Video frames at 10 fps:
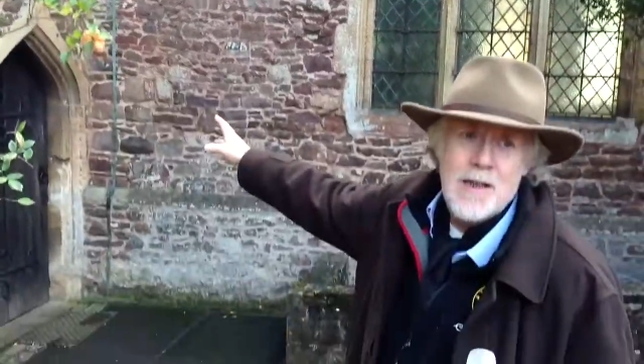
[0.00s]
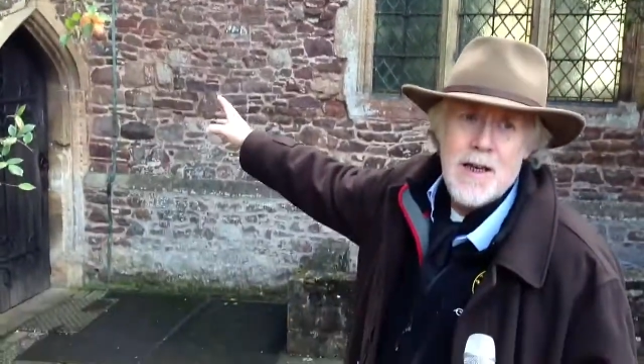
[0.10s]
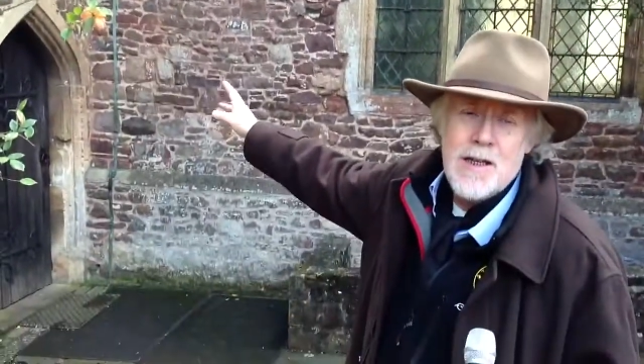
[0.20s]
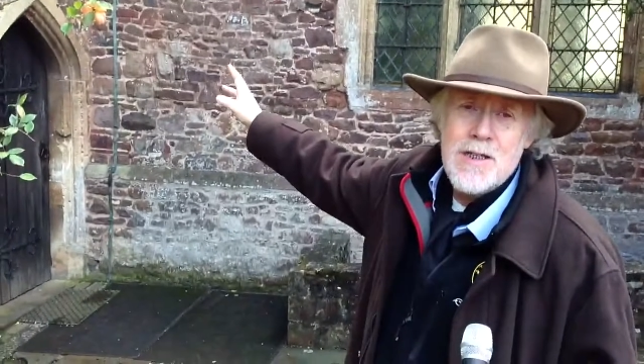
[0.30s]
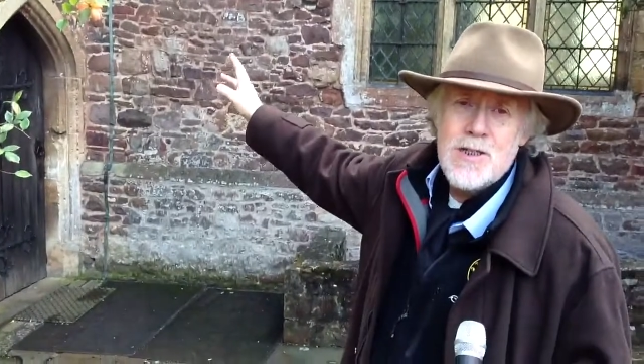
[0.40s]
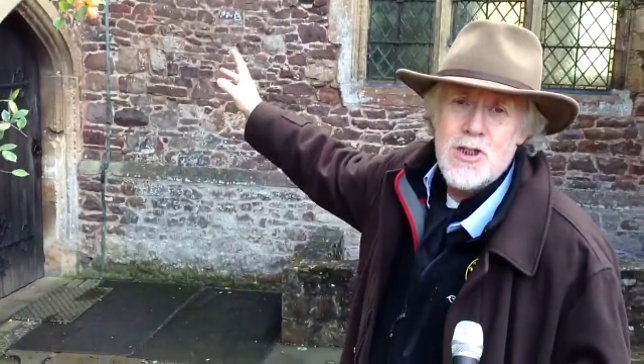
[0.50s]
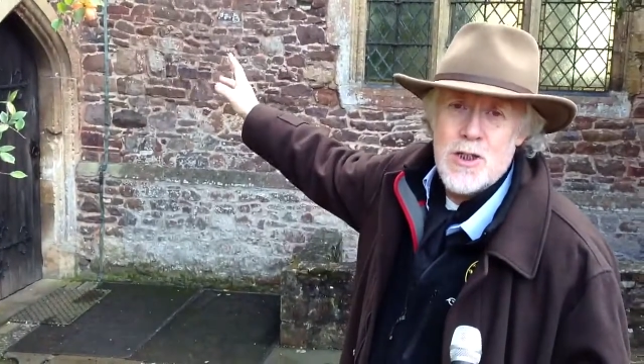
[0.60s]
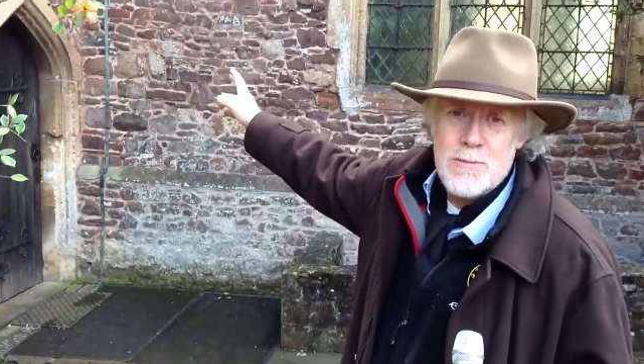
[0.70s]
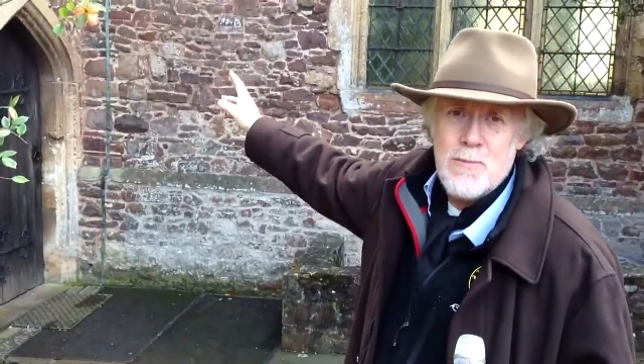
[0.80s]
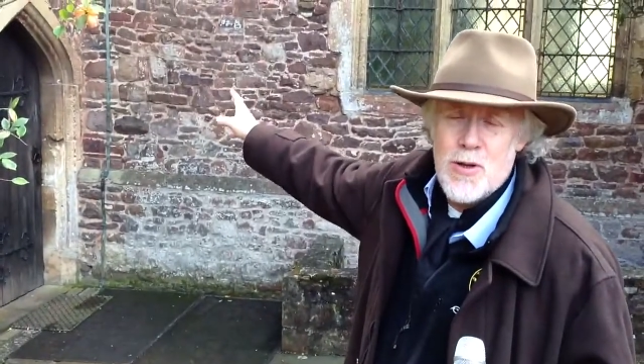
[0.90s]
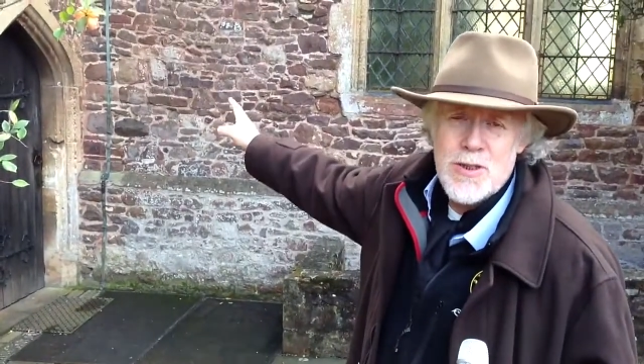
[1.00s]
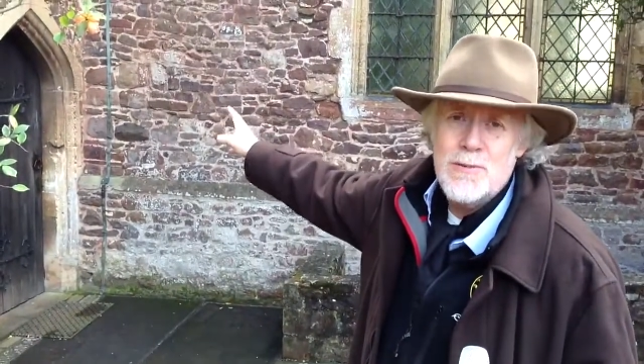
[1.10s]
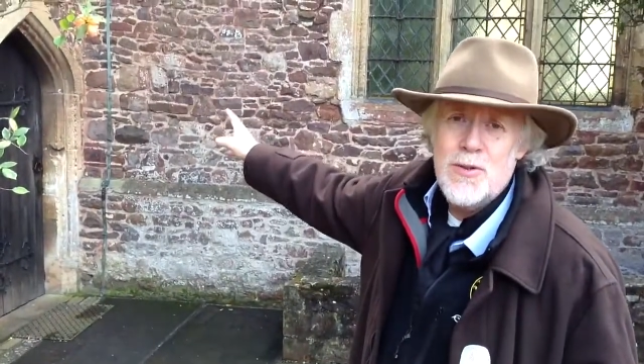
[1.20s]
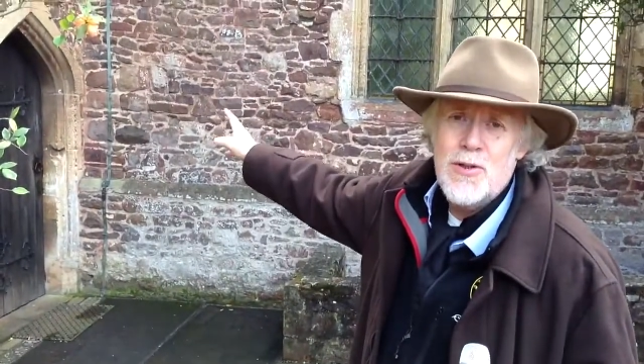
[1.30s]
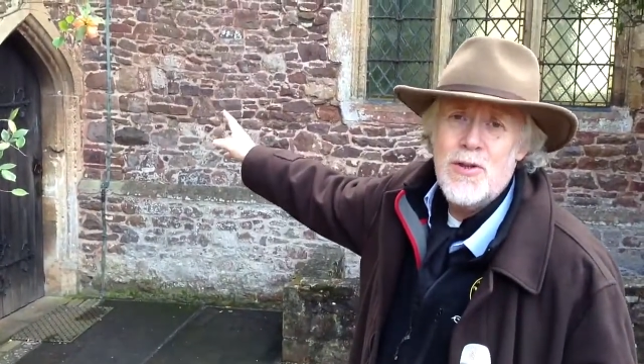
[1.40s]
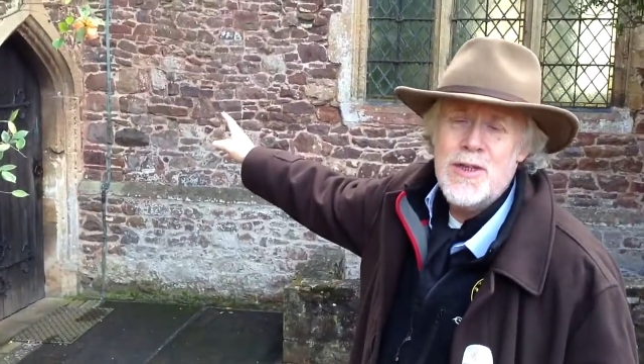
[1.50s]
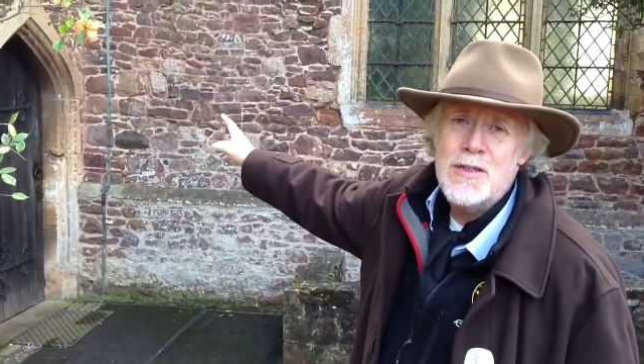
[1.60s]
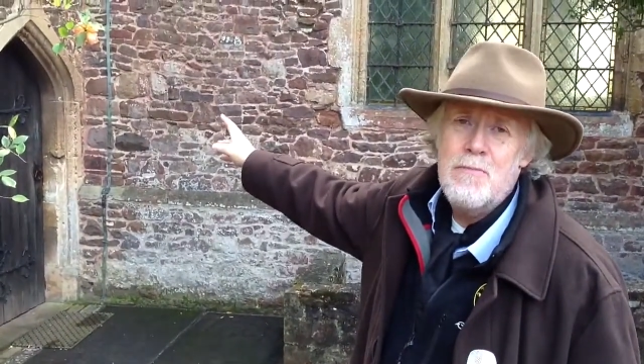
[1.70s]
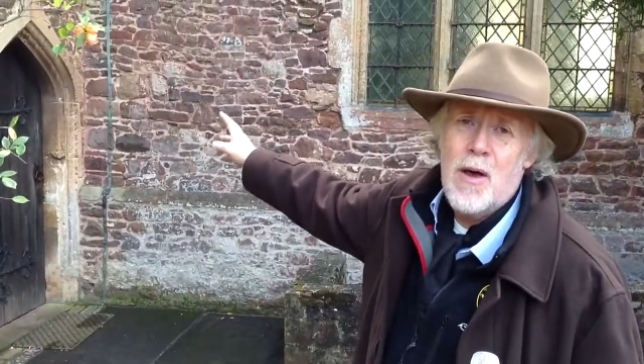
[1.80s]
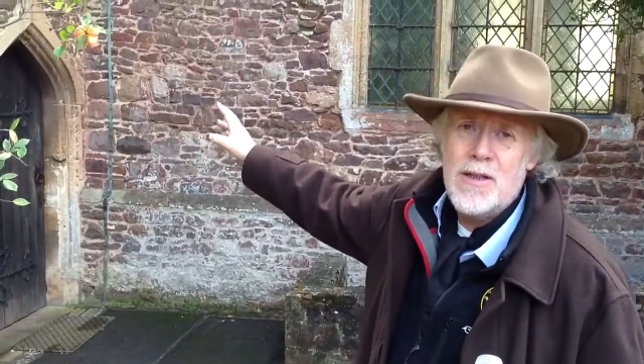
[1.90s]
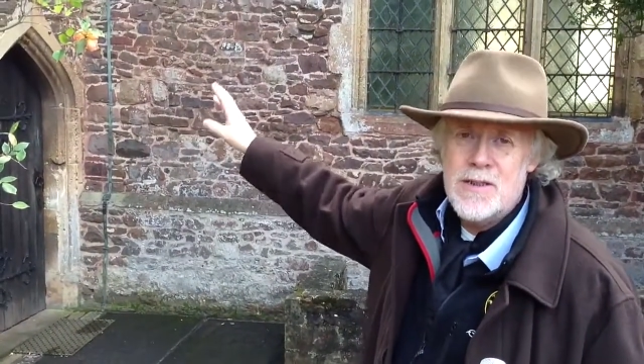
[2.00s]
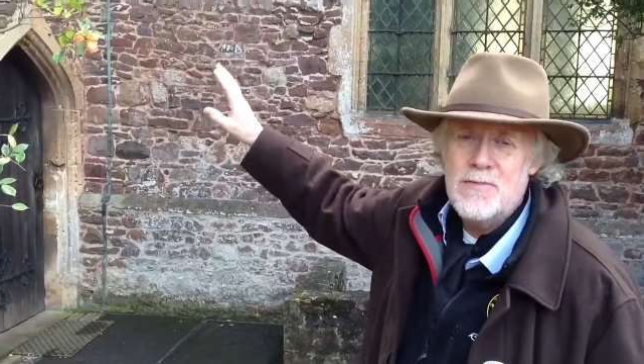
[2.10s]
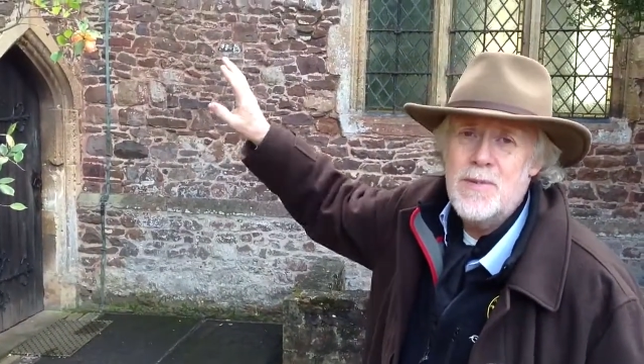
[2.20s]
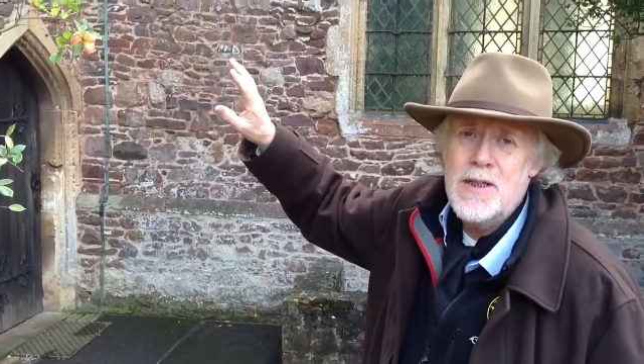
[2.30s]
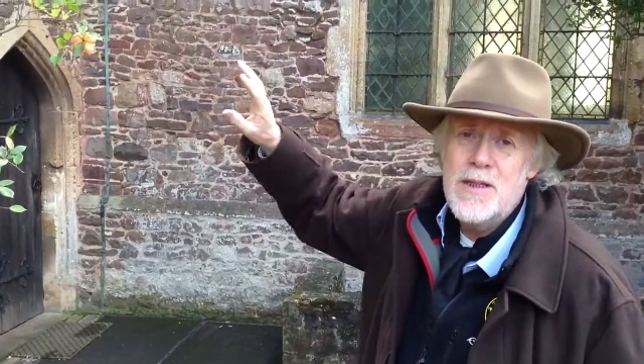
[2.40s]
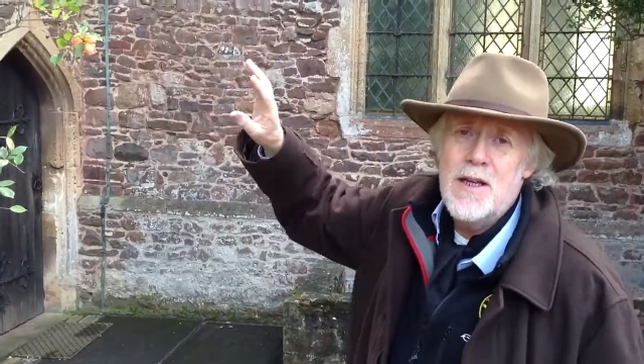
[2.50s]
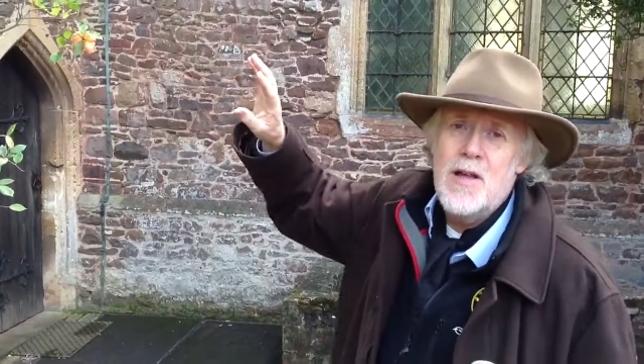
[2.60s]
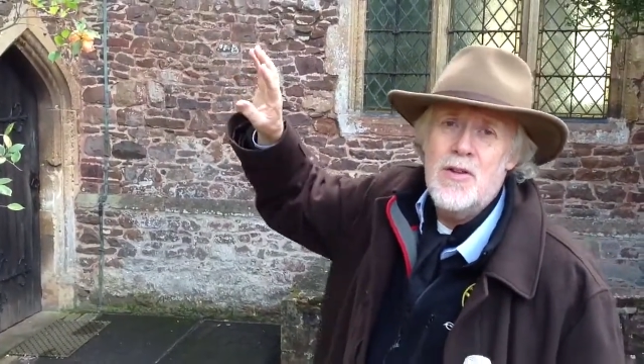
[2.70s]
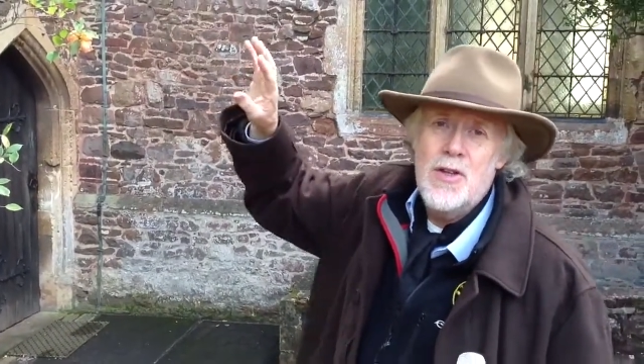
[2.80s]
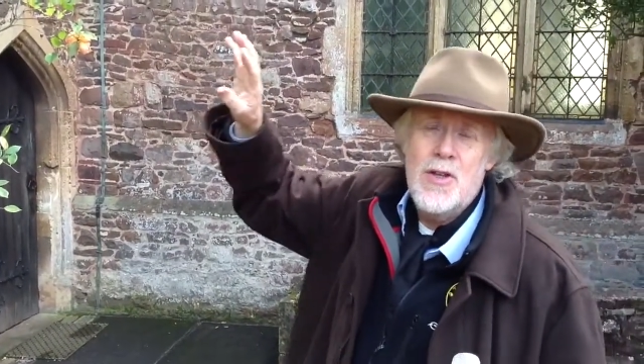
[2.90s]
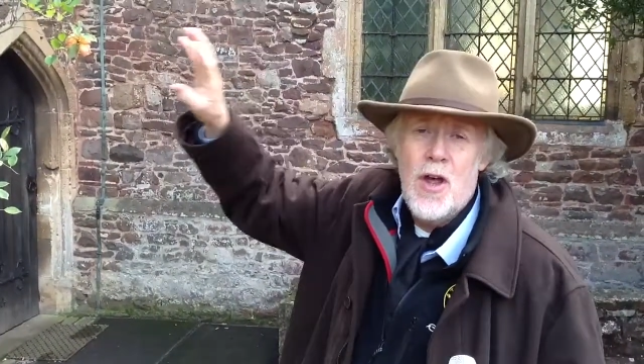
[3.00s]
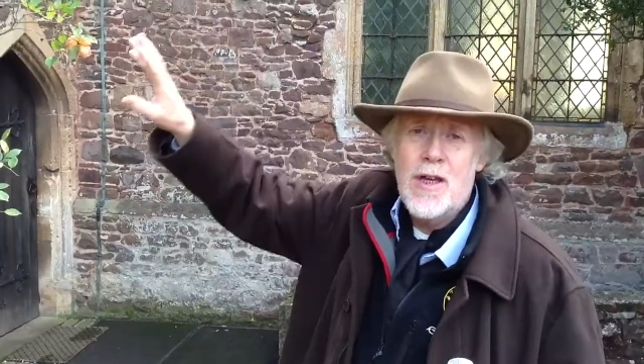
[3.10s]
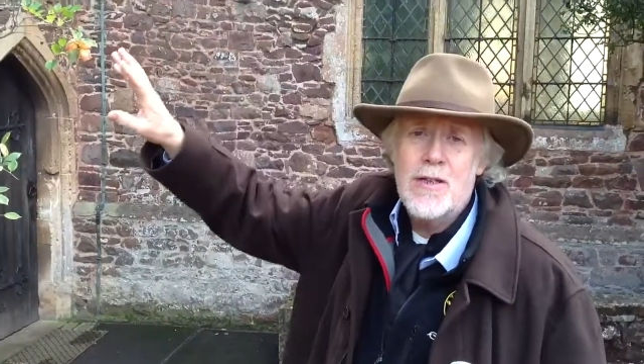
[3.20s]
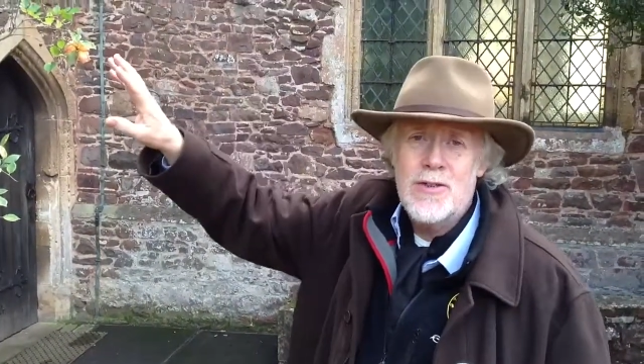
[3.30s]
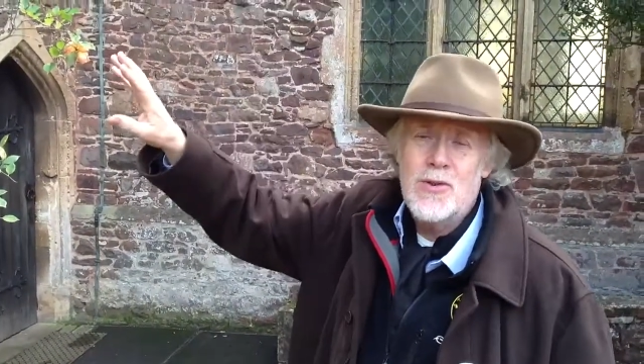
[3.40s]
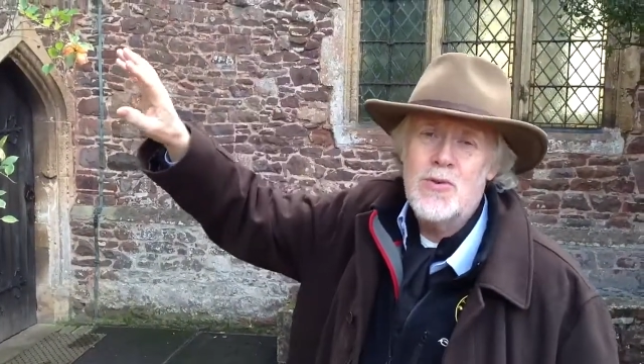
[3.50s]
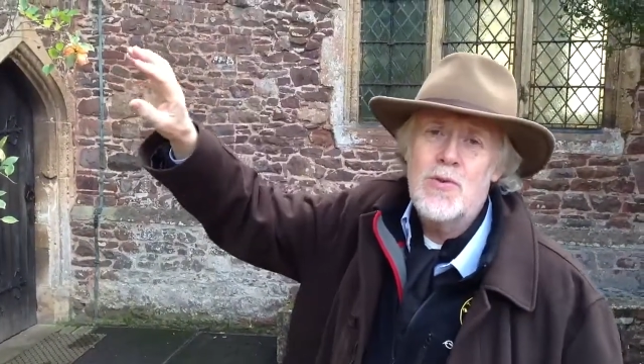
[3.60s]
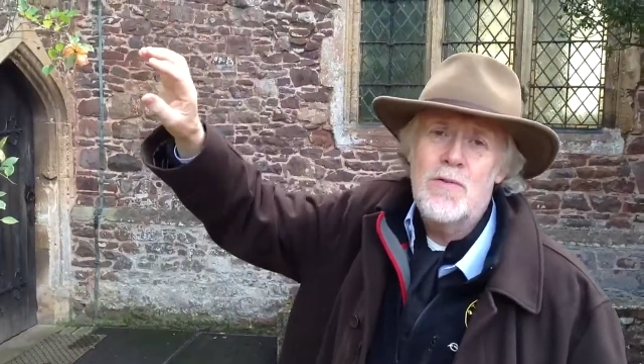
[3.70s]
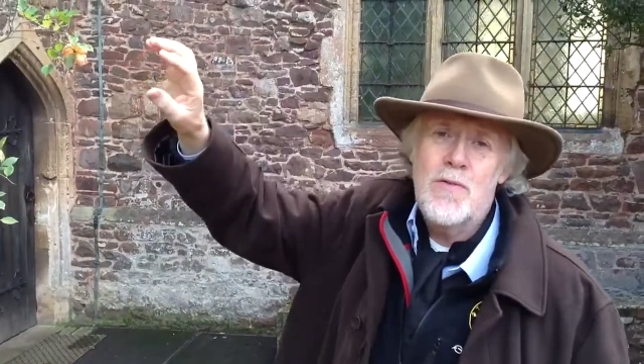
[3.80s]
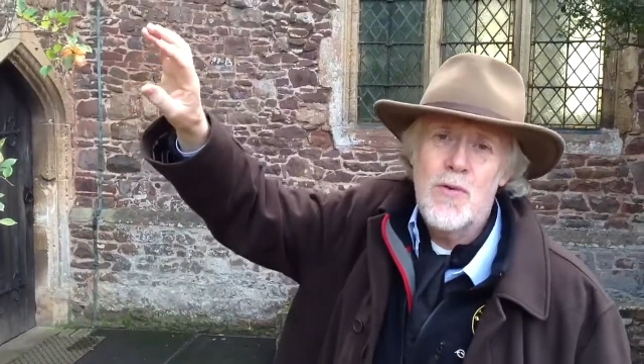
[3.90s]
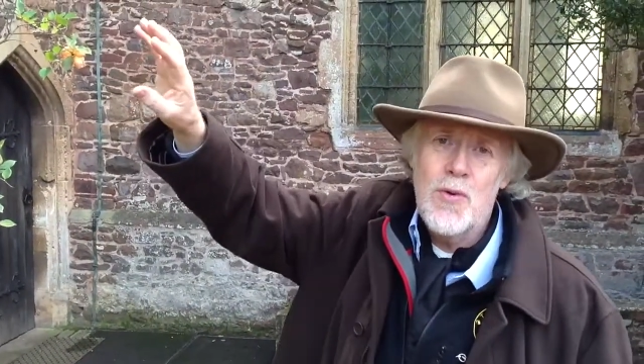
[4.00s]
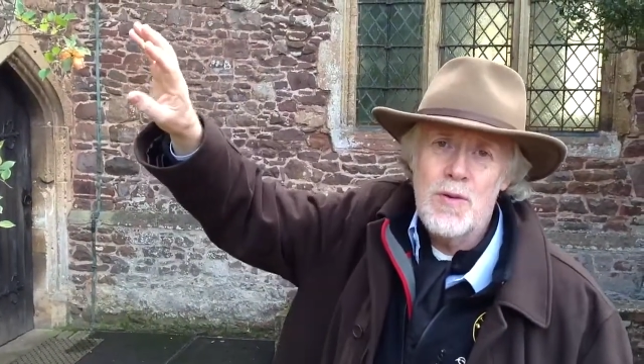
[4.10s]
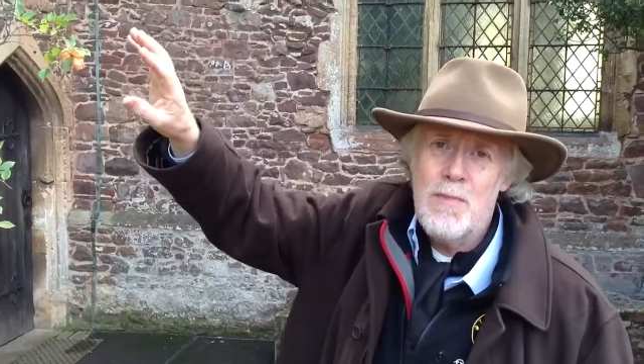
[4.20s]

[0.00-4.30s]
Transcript: And it's just possible that this might have been the night door for the